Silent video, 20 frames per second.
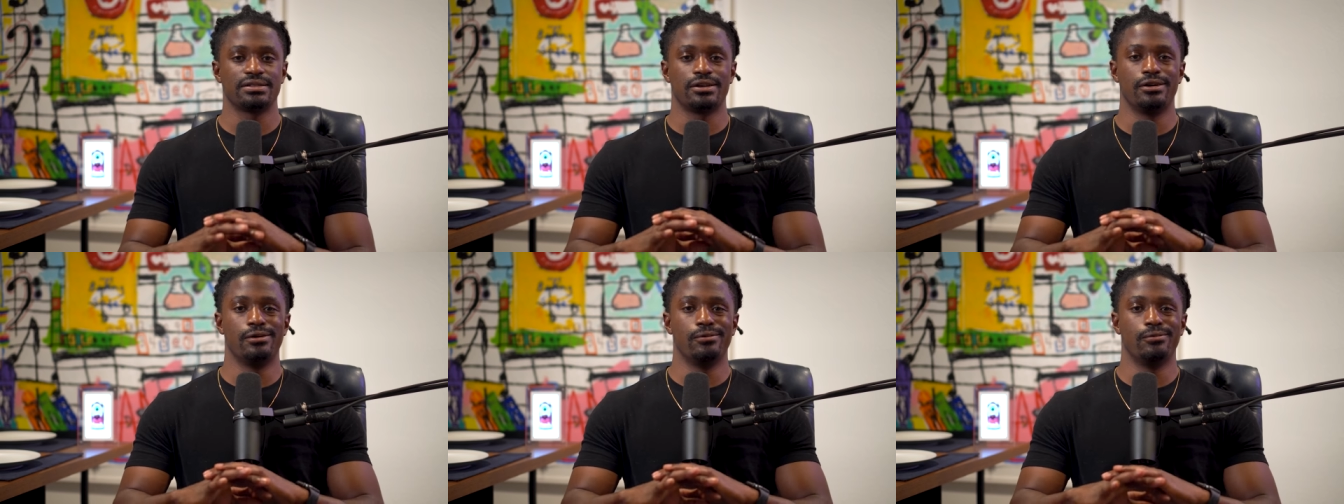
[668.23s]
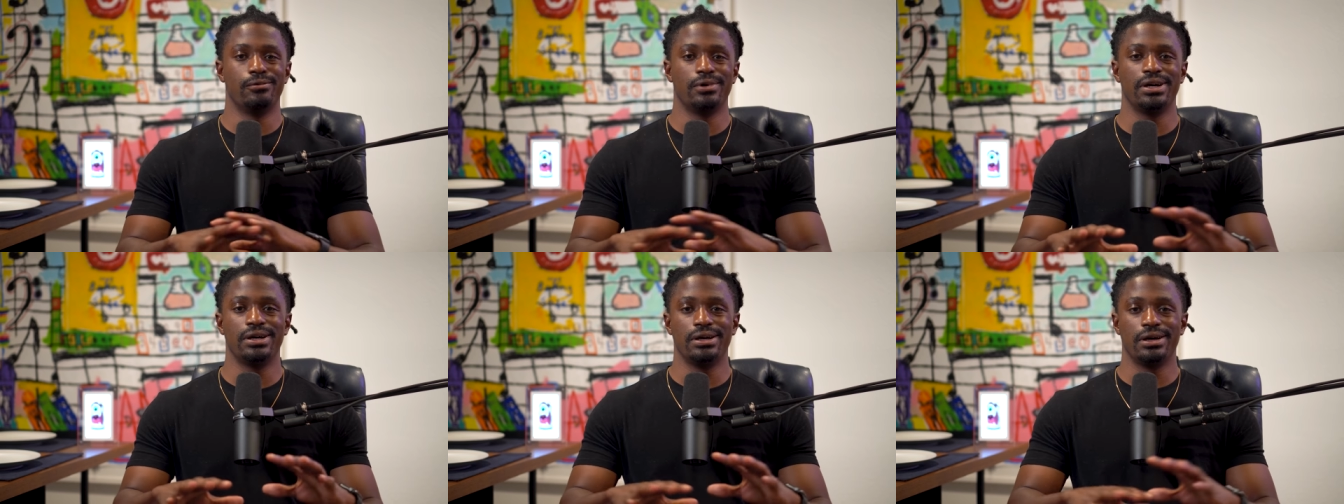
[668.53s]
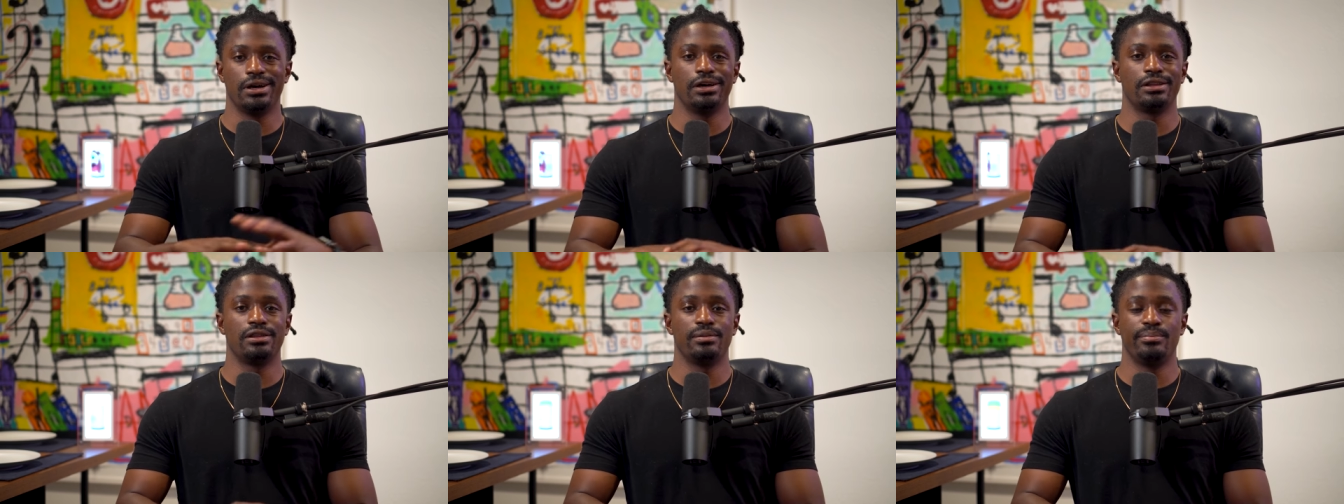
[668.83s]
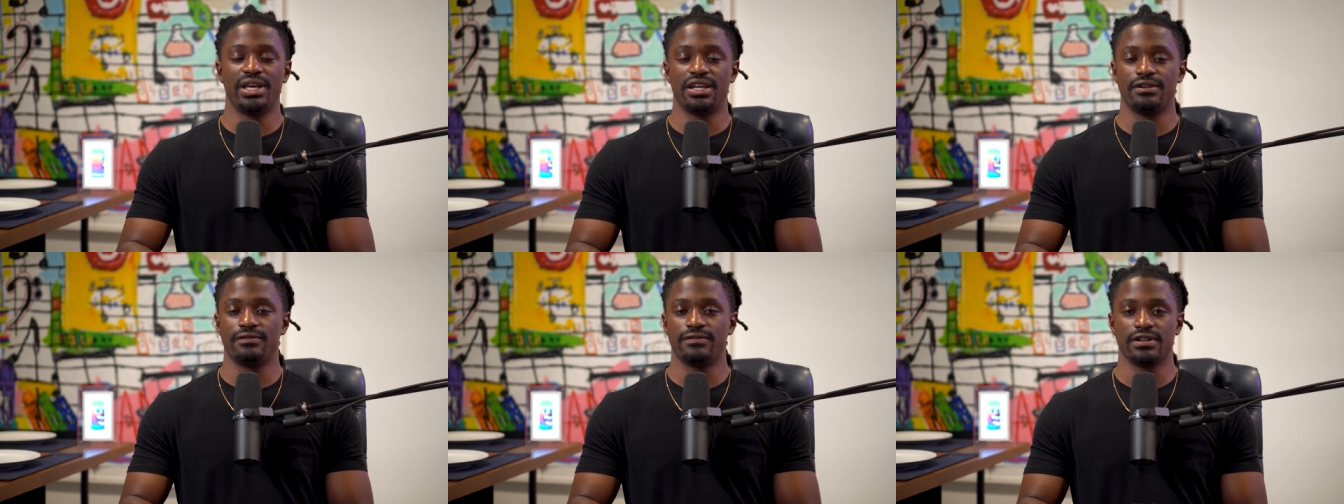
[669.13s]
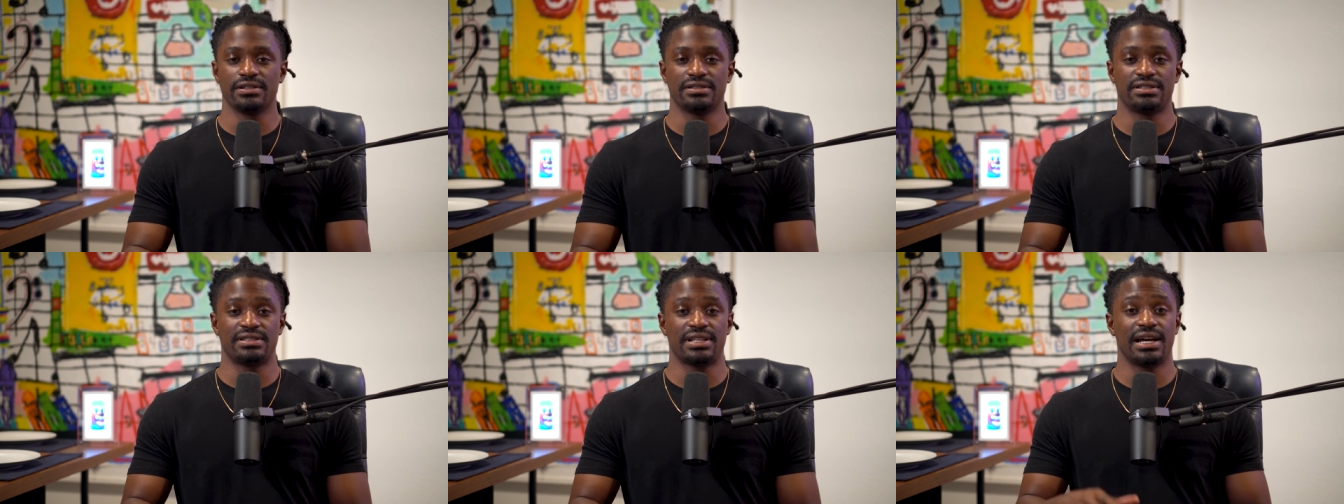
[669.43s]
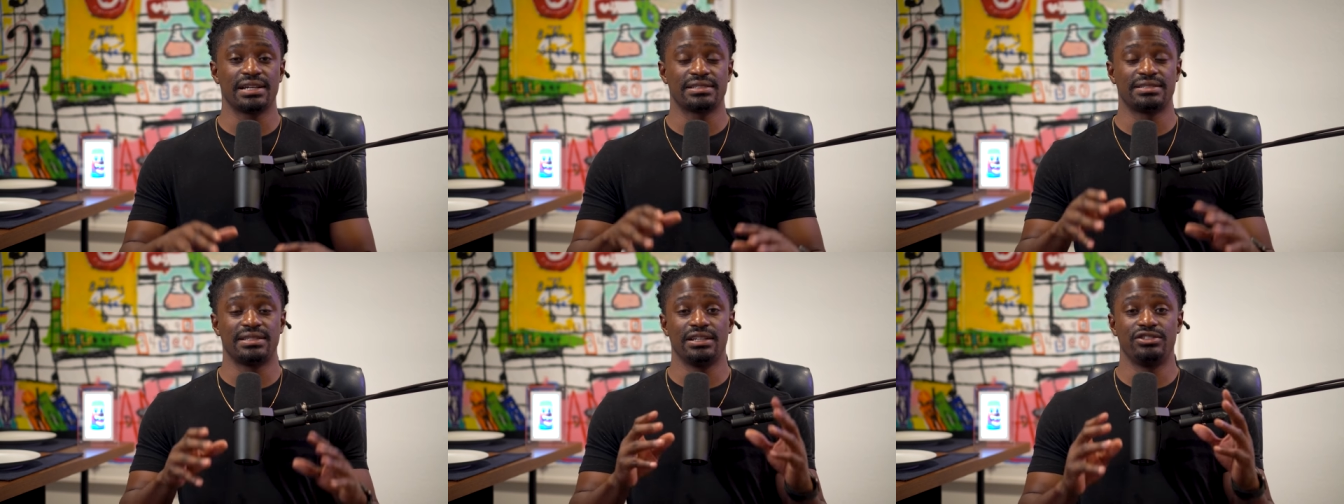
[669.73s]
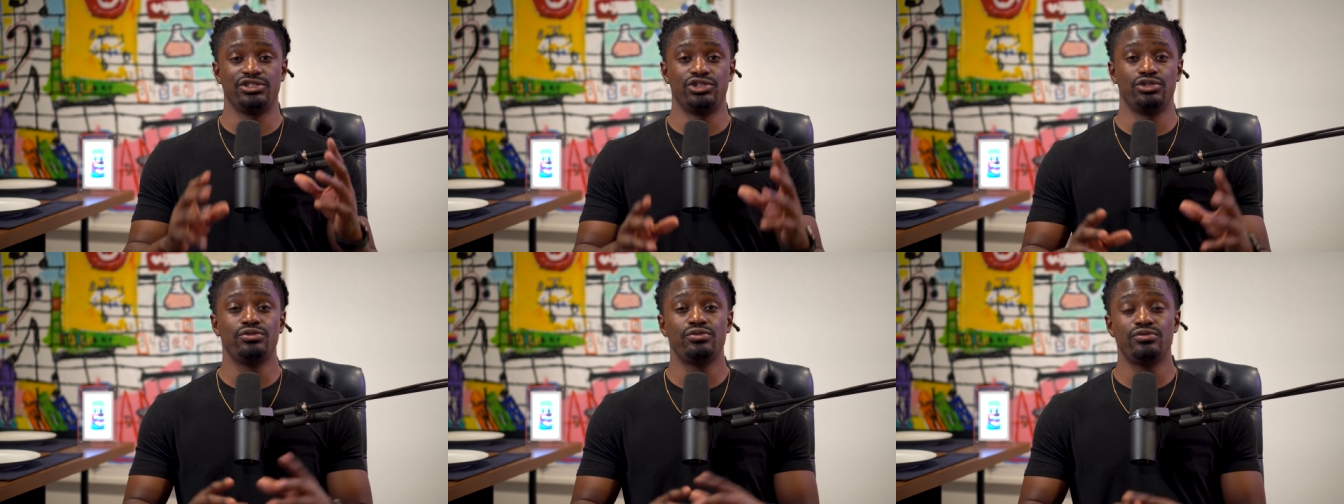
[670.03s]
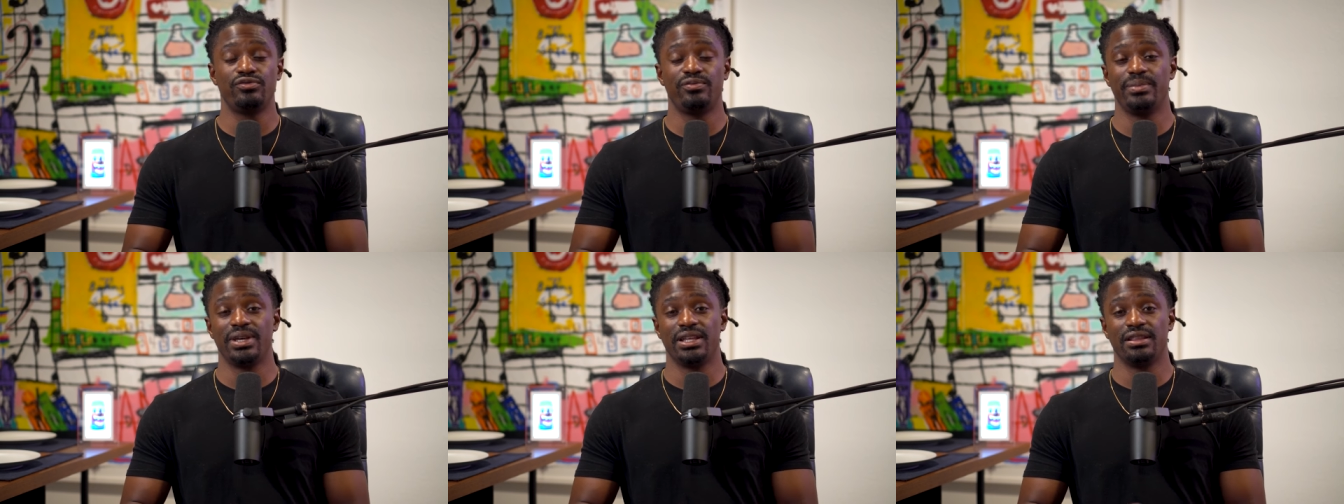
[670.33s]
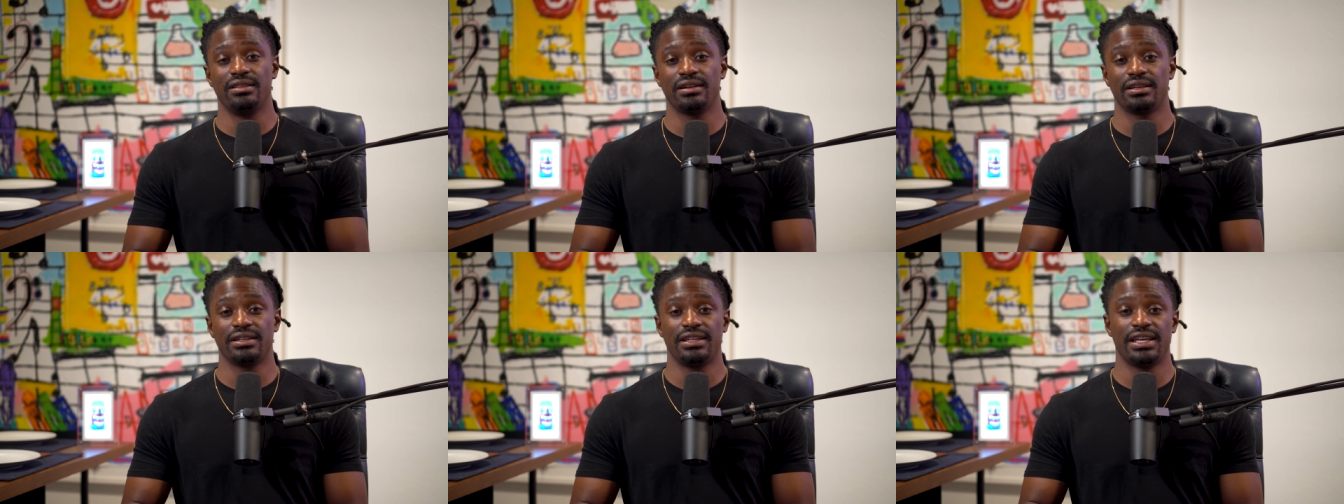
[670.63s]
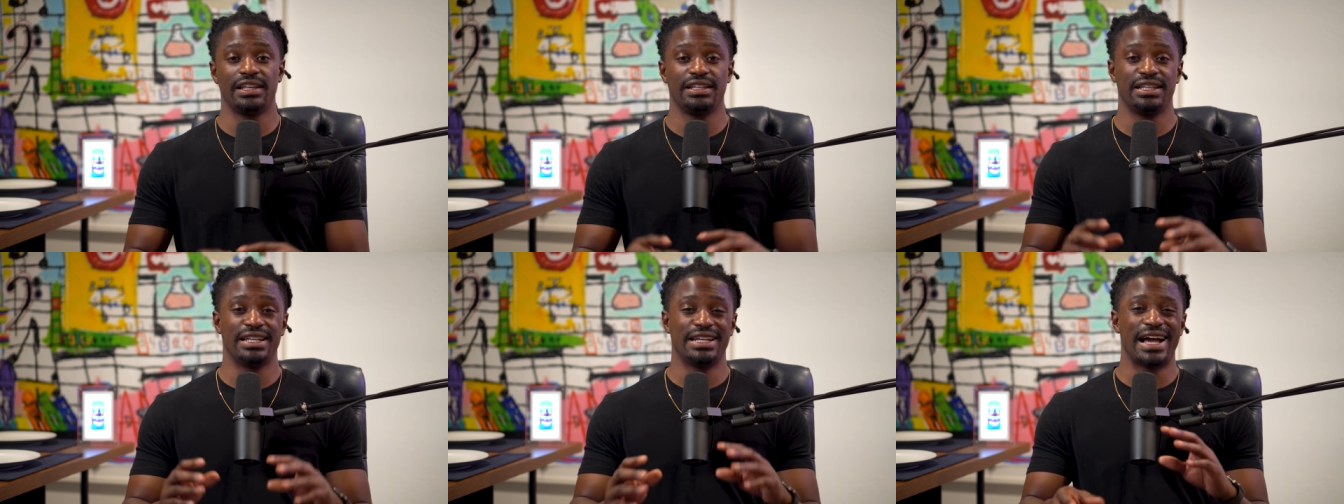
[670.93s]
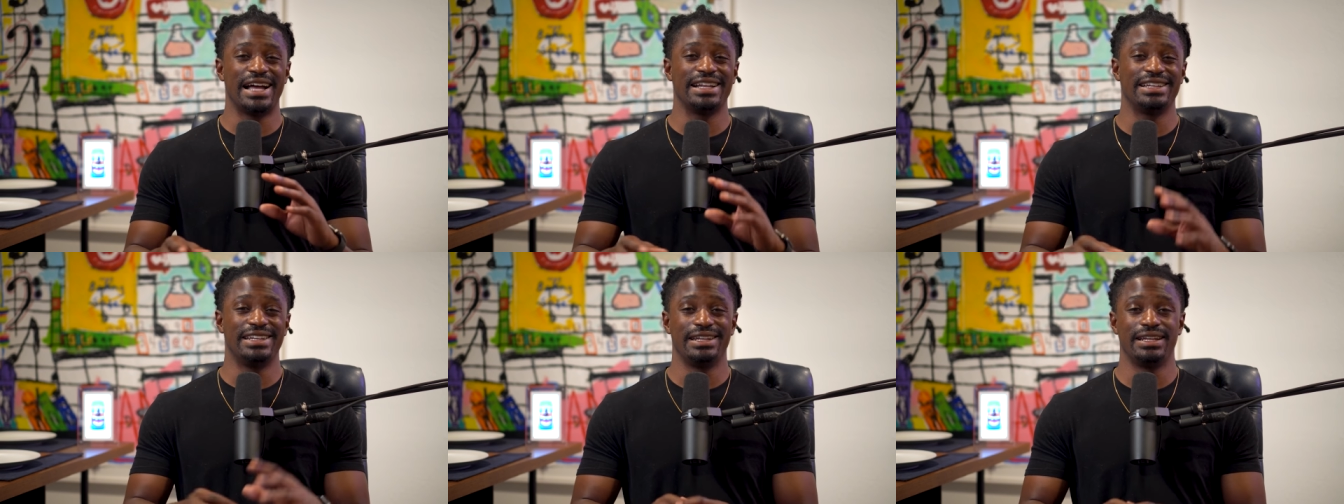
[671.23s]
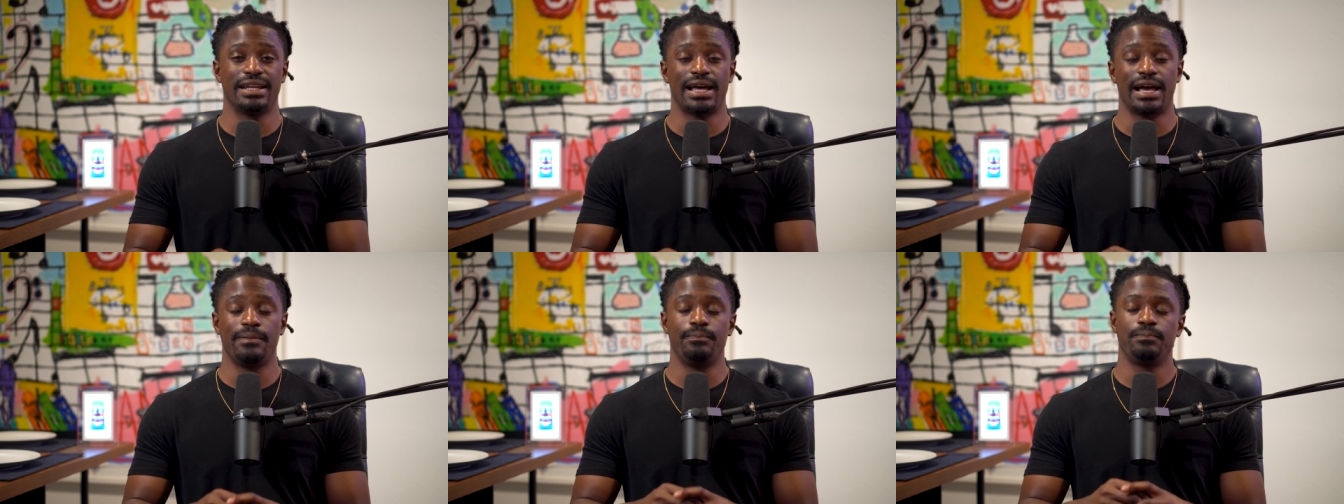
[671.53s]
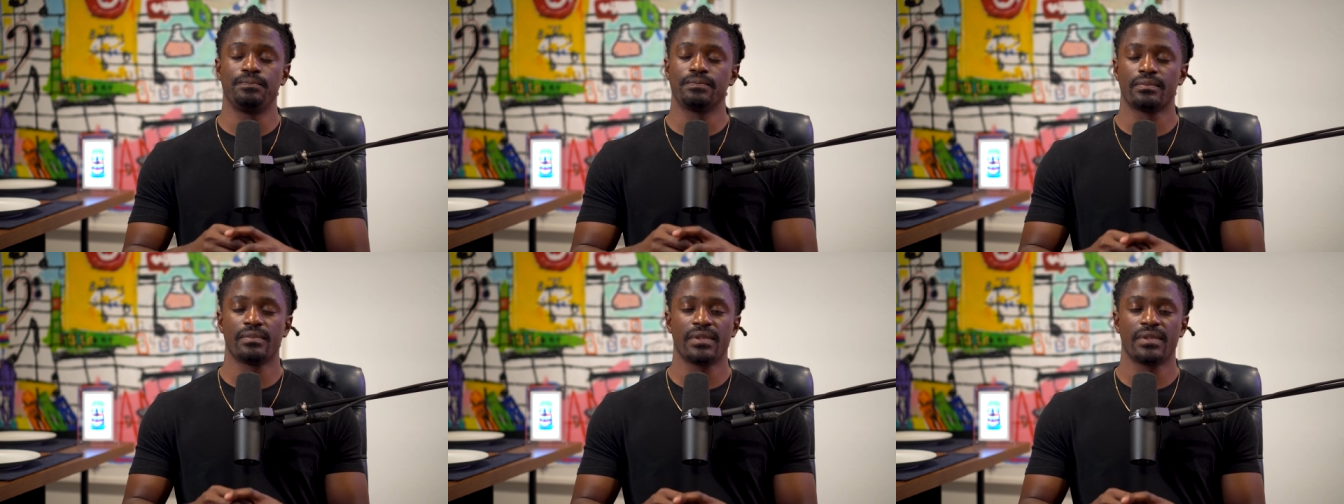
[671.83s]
on what other metaverse stocks that you've been looking at that I did not